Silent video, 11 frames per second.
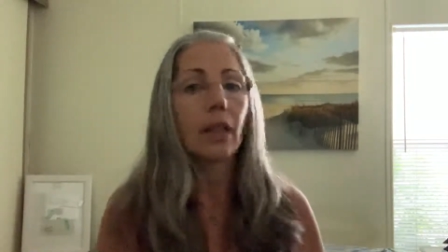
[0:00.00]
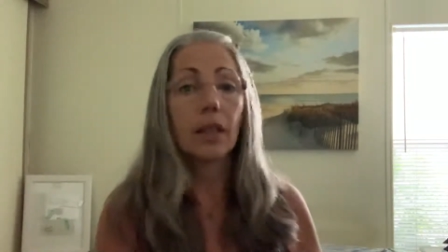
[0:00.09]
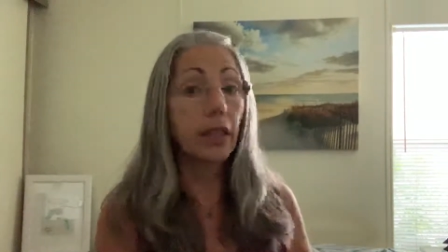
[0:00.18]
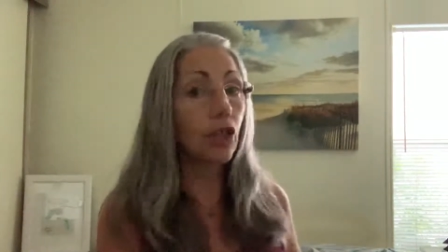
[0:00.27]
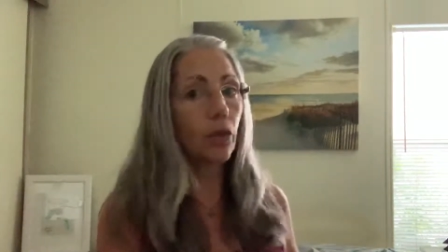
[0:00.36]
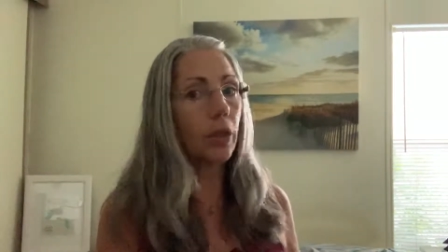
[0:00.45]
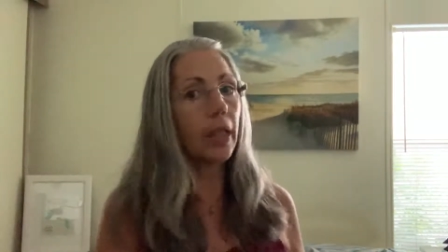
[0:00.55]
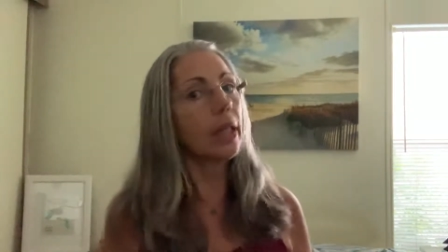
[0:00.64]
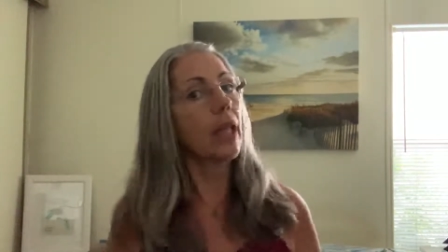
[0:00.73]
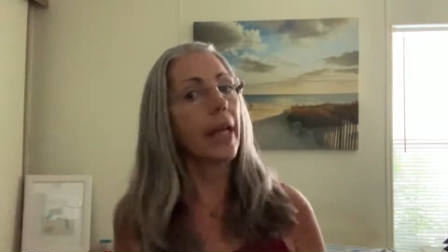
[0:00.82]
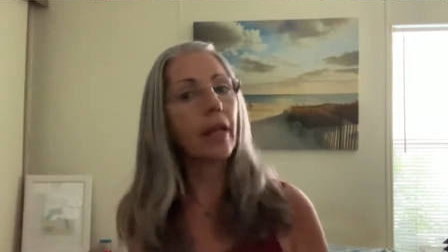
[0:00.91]

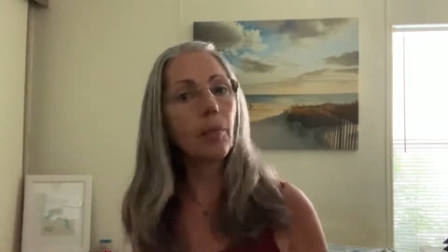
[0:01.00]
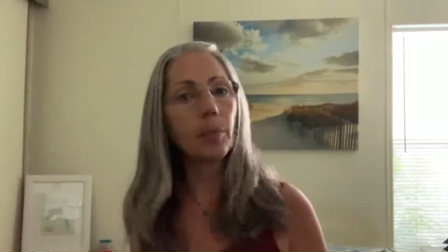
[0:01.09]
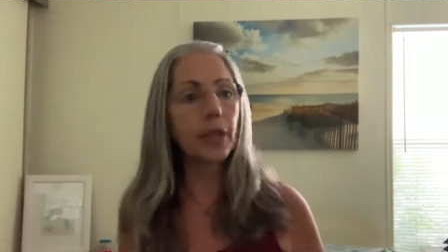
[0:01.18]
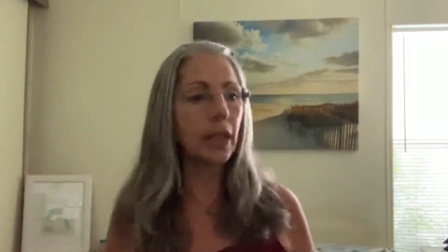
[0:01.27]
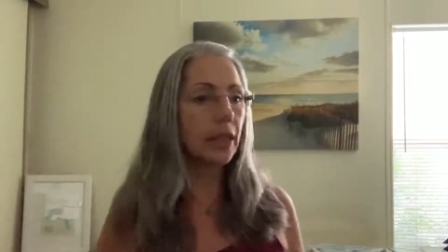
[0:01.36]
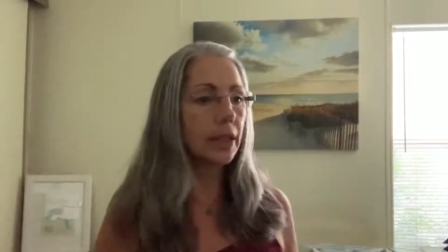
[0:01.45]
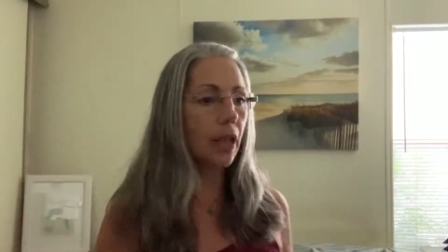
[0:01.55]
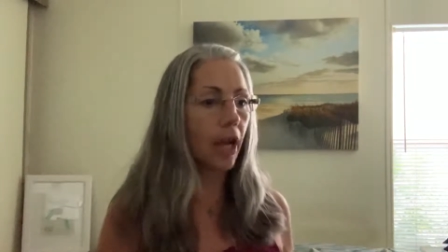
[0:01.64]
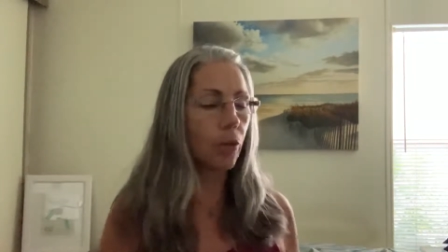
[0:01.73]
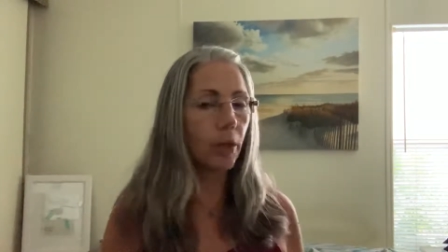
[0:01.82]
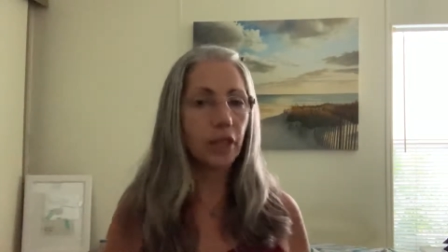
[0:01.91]
Literally, like completely
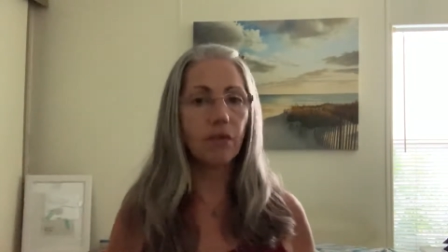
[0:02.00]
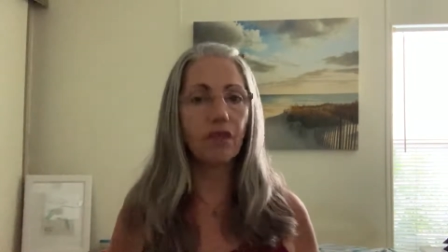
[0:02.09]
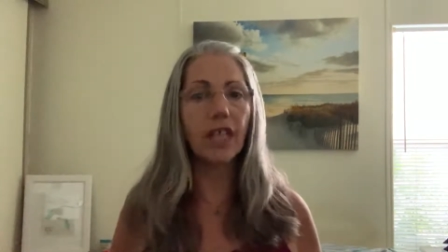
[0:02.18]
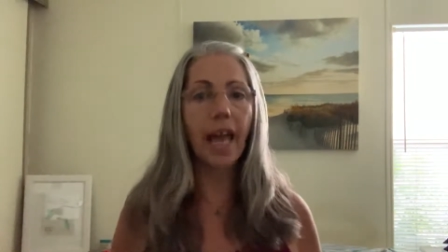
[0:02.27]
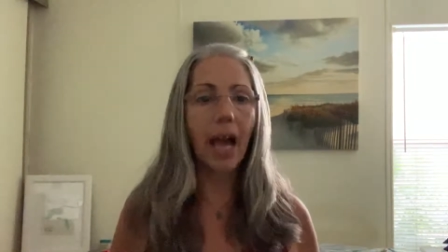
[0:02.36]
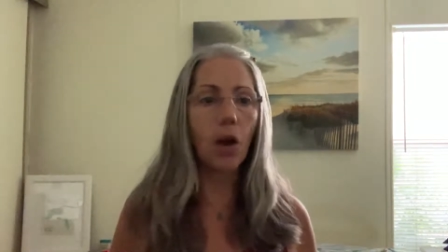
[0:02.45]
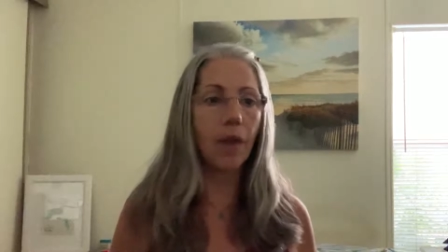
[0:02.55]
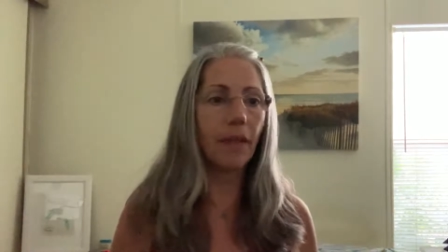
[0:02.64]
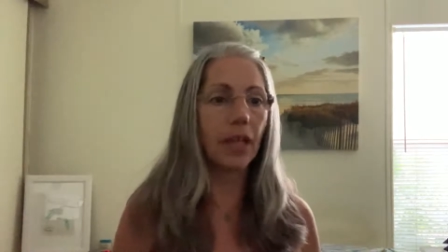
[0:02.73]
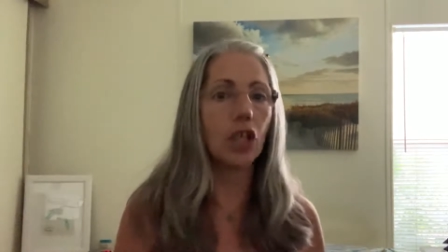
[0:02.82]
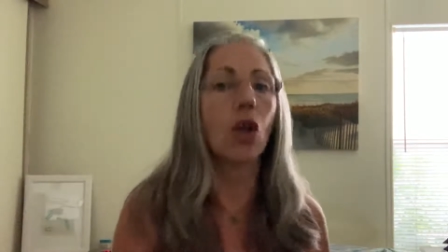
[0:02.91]
sideways, feet out, and
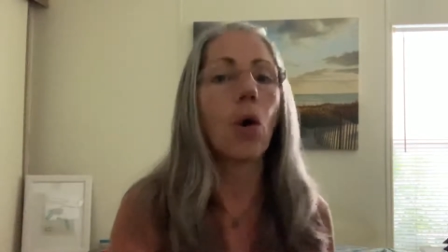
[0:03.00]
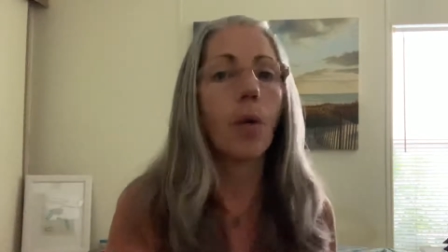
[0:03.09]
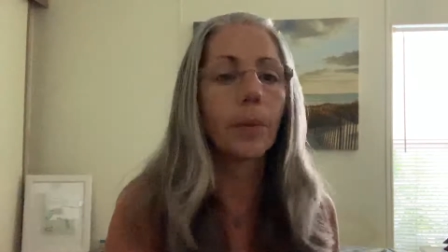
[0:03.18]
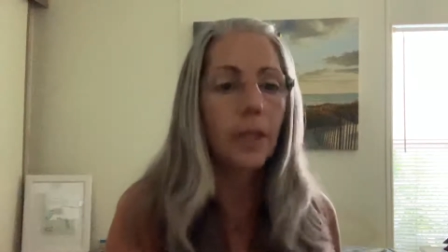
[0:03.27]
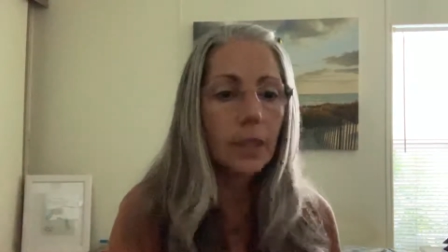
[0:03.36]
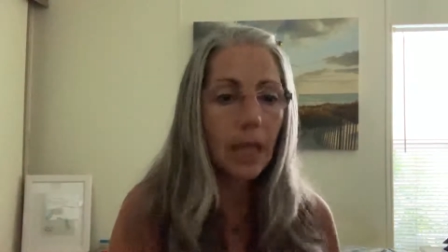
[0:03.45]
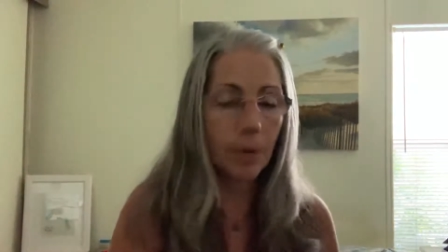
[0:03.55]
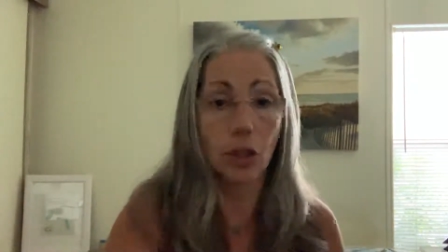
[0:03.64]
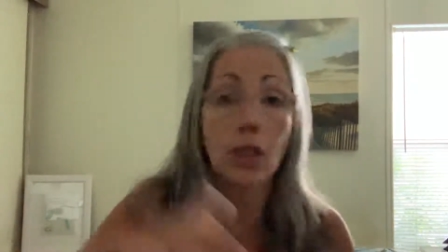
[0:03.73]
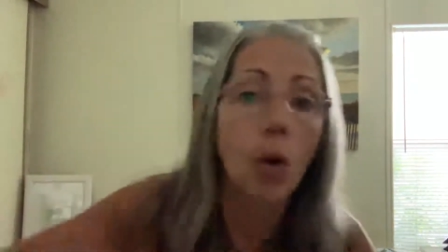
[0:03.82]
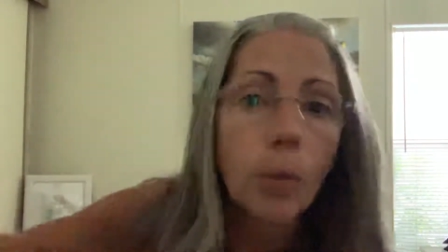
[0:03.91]
then you go up to the table
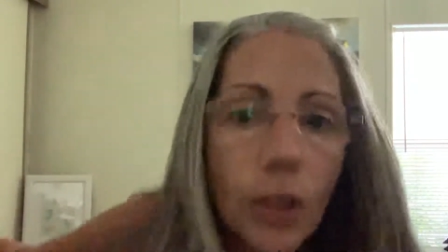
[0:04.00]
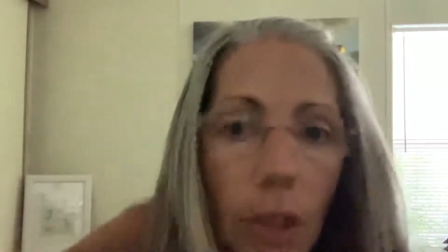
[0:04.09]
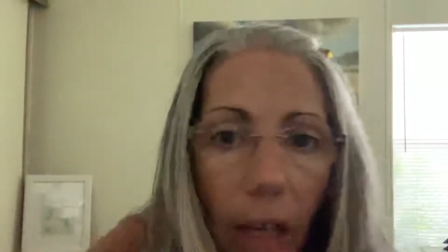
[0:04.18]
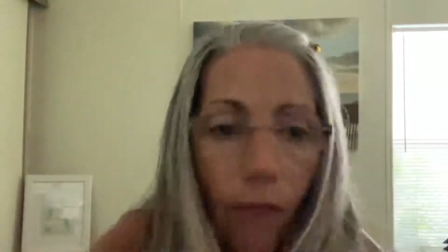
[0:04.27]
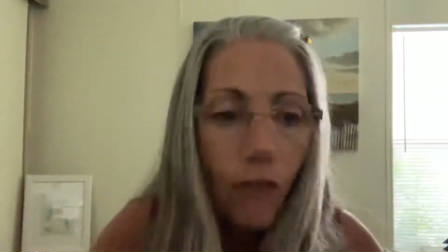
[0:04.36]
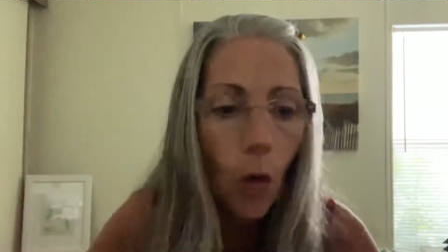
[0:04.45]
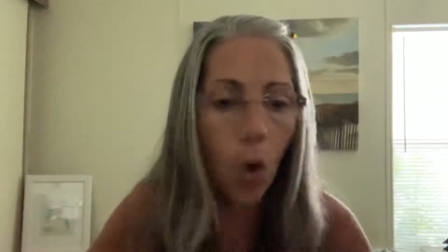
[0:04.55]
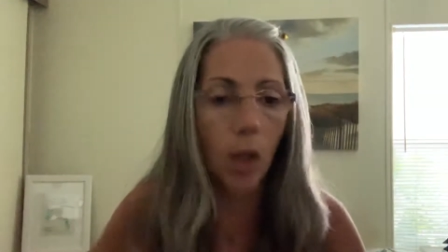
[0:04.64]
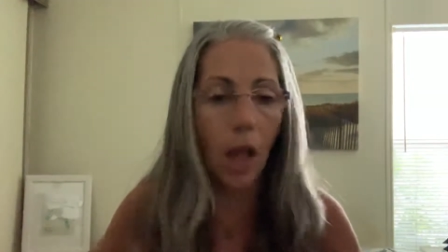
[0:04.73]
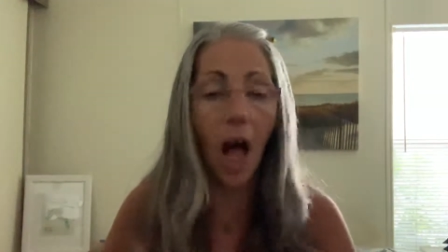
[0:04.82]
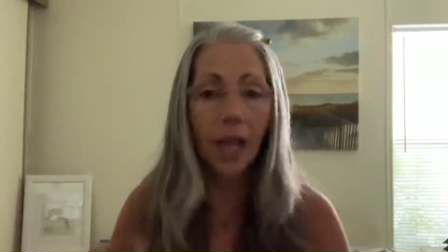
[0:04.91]
and you almost like
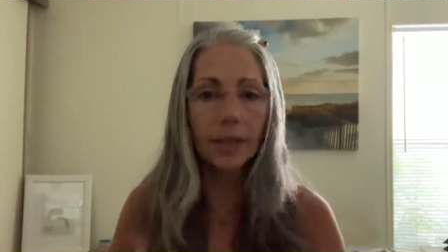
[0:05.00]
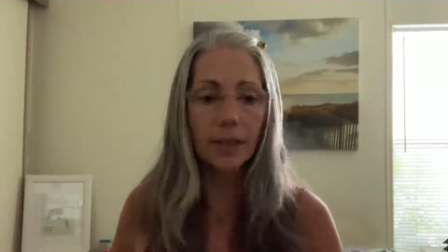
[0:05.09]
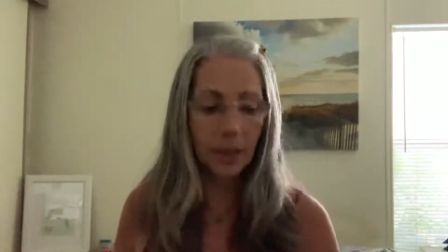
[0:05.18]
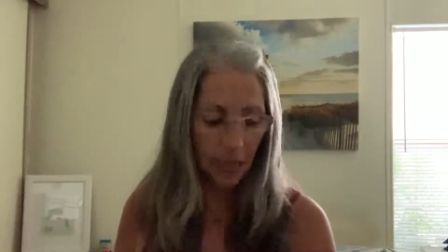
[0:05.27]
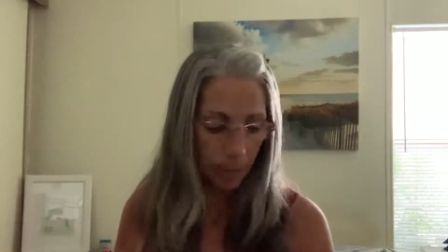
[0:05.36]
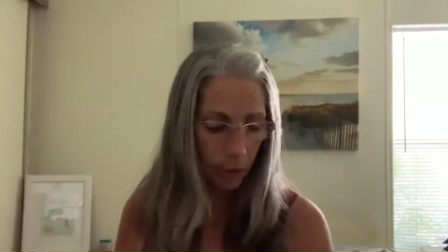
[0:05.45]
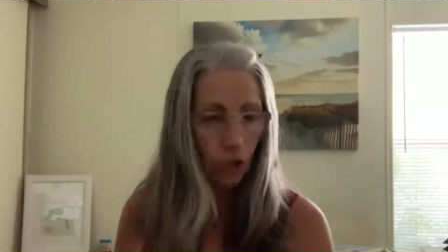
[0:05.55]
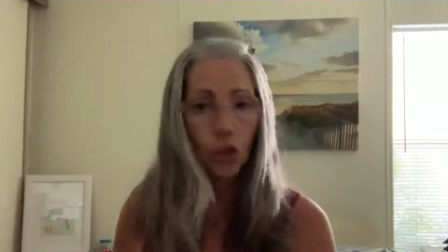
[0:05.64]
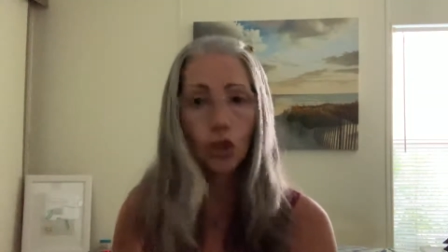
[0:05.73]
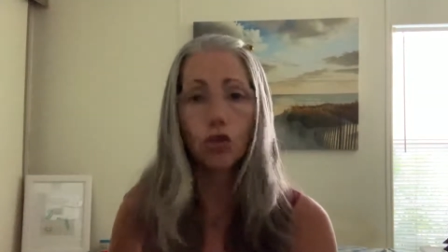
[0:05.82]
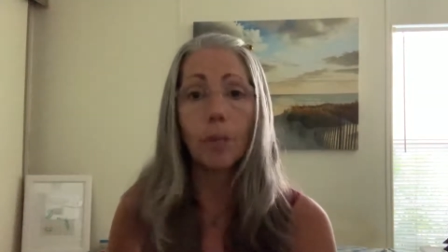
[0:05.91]
fall onto the table because
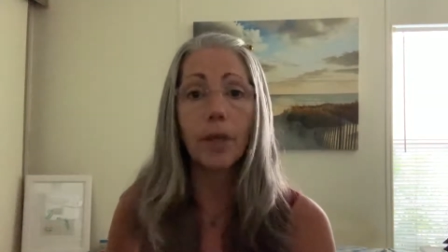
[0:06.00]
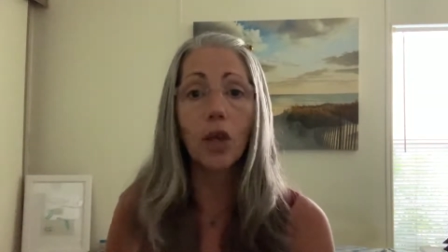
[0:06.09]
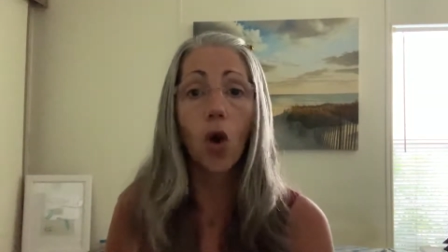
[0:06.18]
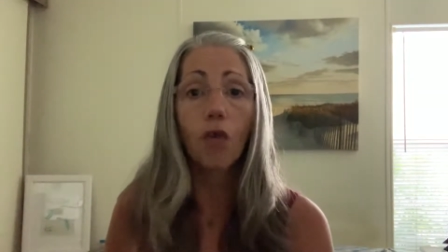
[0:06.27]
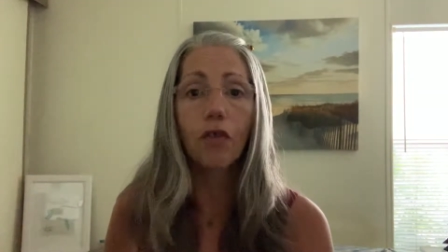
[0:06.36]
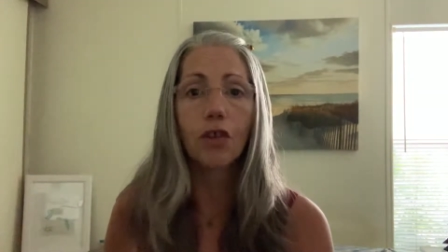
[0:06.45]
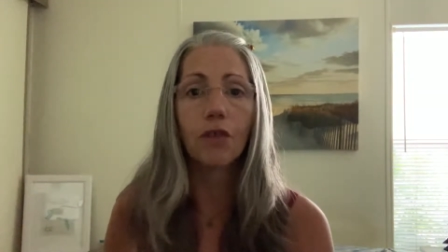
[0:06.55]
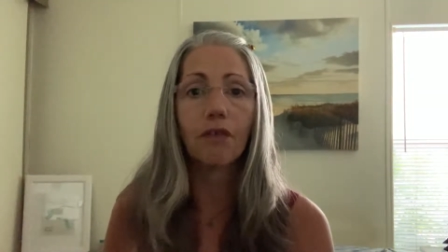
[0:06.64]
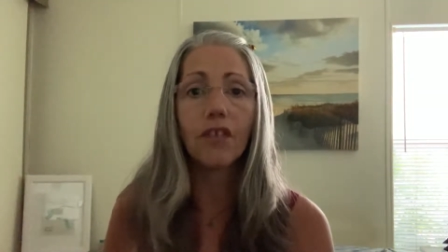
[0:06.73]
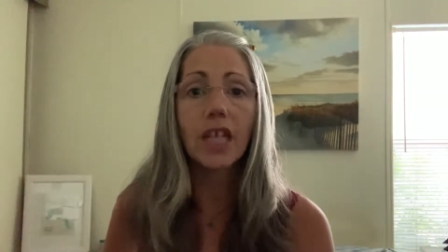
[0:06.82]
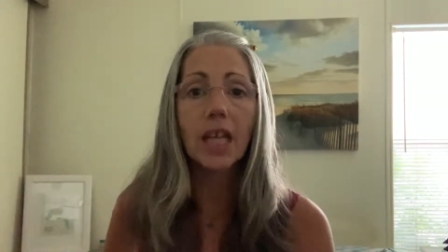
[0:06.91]
you're tripping over their
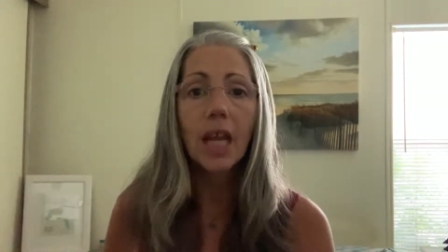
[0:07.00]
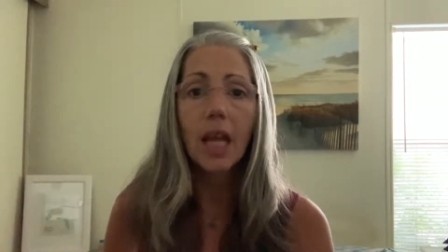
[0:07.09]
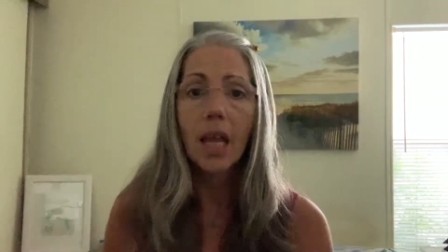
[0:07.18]
feet.